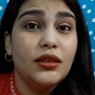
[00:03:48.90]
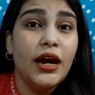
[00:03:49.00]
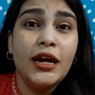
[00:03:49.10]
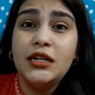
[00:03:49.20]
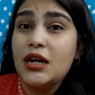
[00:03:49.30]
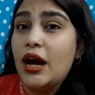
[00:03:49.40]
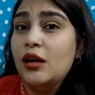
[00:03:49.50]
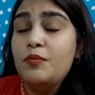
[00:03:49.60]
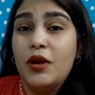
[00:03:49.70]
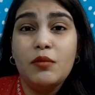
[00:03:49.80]
the
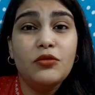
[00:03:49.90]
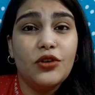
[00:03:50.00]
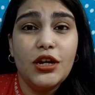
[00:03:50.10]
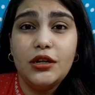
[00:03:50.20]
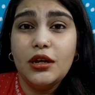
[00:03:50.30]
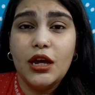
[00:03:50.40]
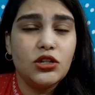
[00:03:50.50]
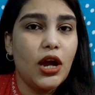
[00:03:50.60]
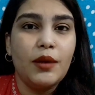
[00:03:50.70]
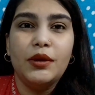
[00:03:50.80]
entire plum green tea
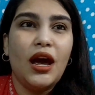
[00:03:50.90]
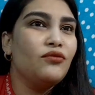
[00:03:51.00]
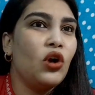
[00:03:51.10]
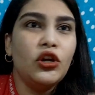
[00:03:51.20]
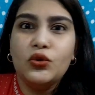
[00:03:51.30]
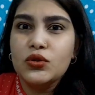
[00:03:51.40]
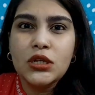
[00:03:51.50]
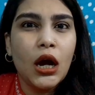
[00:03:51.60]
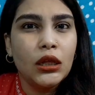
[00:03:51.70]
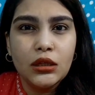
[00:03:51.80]
range i mean i've not
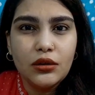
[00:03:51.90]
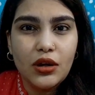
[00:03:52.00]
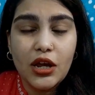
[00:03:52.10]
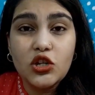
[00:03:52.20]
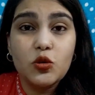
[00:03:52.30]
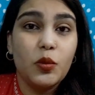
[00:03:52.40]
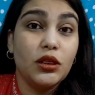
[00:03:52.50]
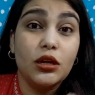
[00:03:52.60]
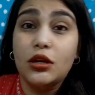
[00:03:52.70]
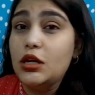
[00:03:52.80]
used the other range
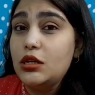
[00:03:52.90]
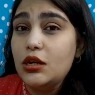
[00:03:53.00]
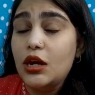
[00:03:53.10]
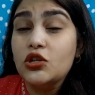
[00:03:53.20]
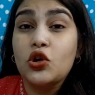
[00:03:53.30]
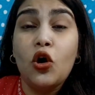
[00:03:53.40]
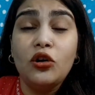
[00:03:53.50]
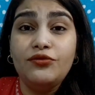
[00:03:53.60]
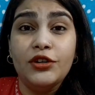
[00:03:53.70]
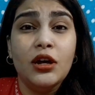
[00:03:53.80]
but the green tea range
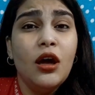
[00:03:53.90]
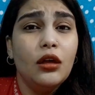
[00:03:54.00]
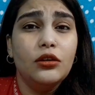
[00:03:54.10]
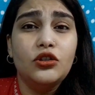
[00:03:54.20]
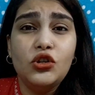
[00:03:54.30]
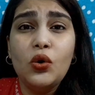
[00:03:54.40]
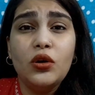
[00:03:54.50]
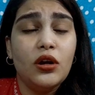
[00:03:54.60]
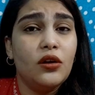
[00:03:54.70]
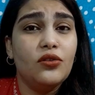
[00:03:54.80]
all of it the
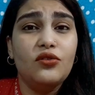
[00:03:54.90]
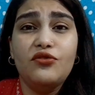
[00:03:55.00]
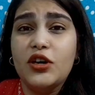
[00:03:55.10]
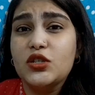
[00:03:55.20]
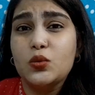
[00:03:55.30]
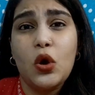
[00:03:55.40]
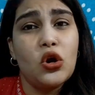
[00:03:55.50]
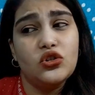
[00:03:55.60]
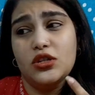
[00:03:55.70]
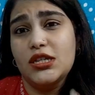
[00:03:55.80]
toner the face
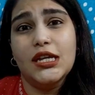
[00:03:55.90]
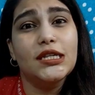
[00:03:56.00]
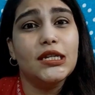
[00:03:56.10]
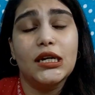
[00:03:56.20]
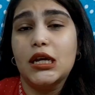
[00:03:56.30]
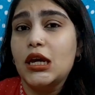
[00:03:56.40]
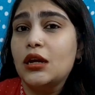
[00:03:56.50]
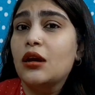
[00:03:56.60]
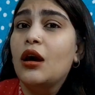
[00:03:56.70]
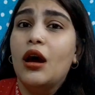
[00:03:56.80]
wash the
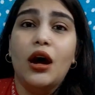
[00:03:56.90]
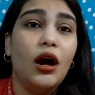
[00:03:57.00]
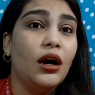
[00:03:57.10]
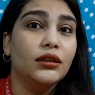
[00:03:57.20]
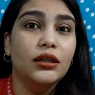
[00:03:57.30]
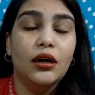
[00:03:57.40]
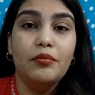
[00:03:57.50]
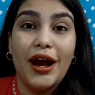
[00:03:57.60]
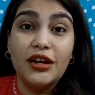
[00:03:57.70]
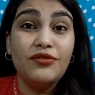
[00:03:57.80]
sunscreen uh, the
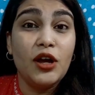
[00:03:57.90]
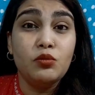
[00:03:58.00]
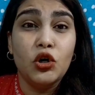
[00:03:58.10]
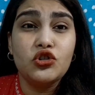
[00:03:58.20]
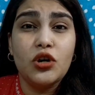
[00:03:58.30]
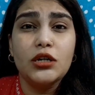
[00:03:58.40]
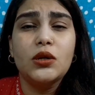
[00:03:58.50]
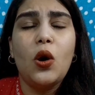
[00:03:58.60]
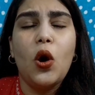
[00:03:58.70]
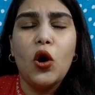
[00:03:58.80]
mattifying
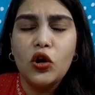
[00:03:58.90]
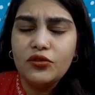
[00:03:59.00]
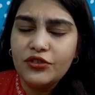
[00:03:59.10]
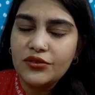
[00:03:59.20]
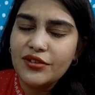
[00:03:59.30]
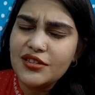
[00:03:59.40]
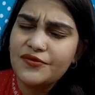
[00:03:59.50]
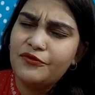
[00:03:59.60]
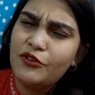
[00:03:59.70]
moisturizer all of it was